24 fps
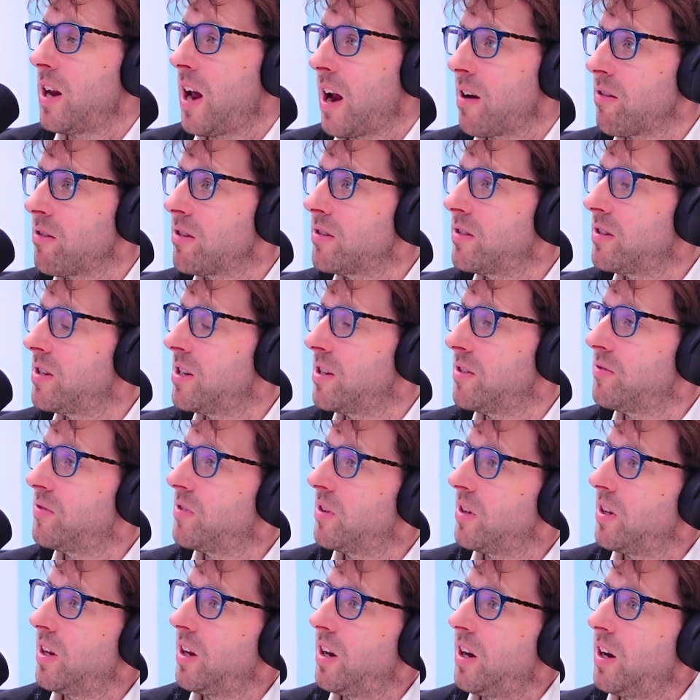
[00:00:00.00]

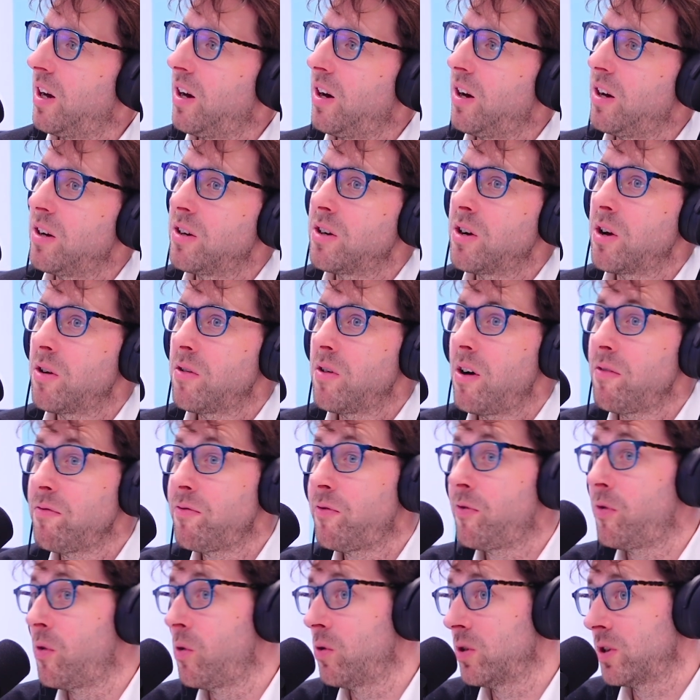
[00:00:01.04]
narrative that
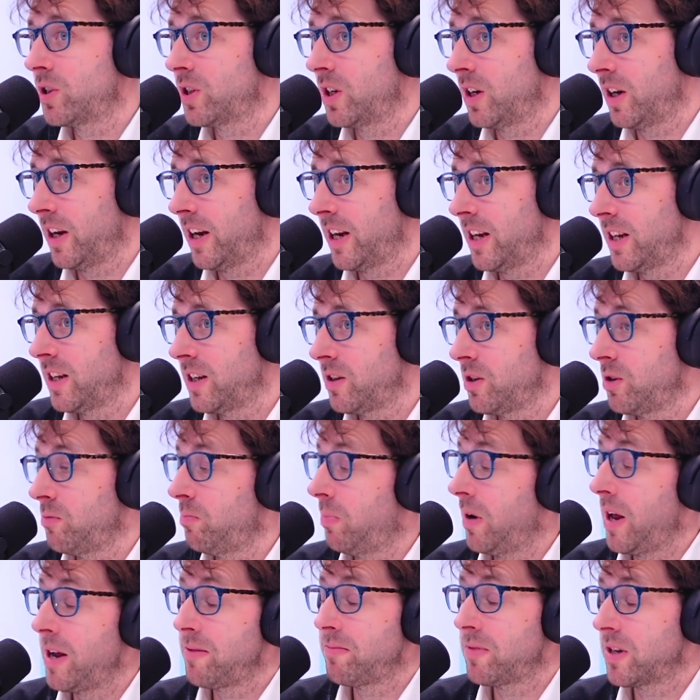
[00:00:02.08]
unfortunately,
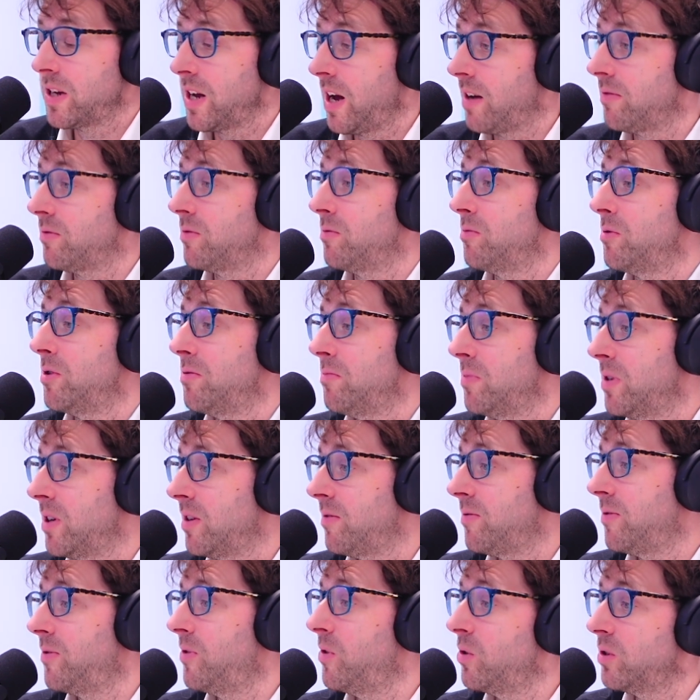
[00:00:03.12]
you blame the government, but
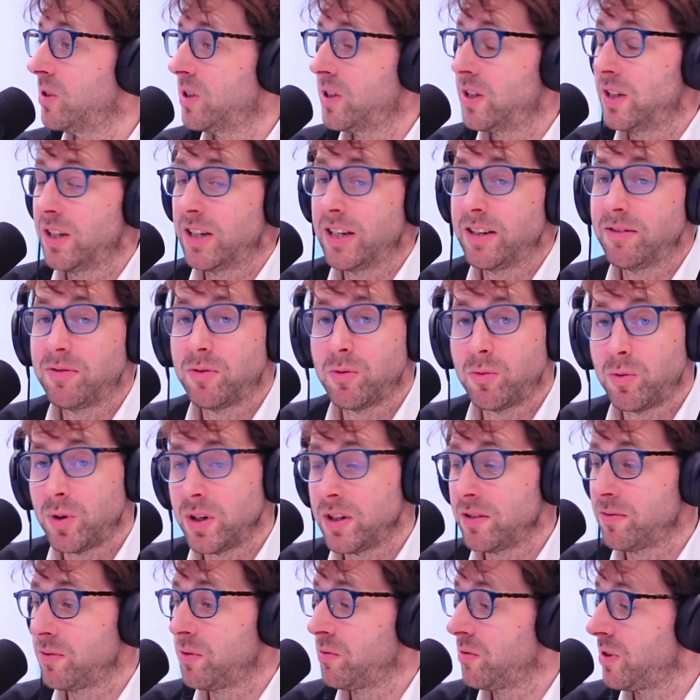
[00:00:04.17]
unfortunately, for
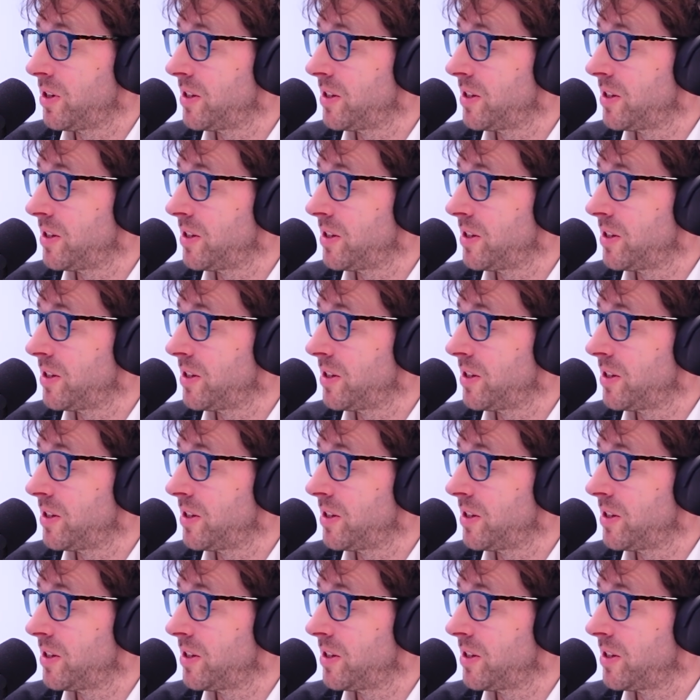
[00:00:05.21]
whatever